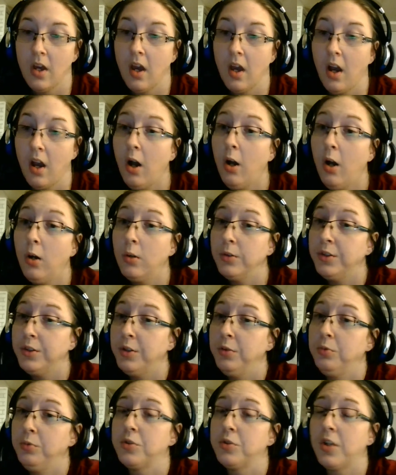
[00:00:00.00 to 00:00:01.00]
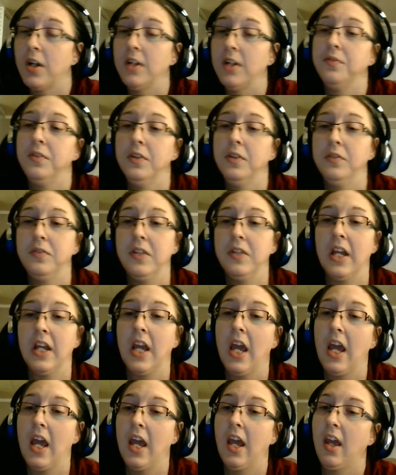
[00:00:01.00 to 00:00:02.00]
Oh, you tried
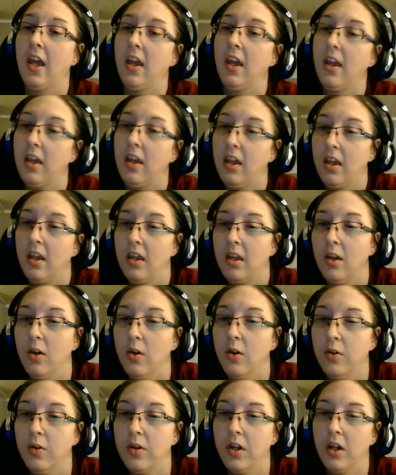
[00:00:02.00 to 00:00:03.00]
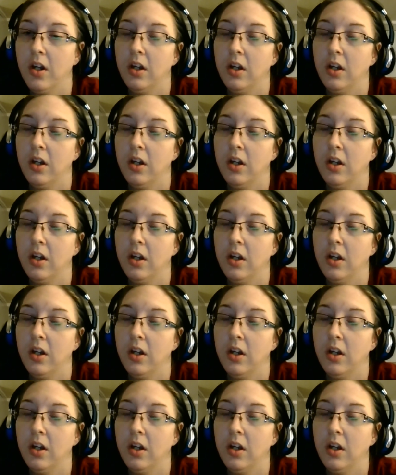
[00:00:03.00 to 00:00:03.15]
50K. Okay.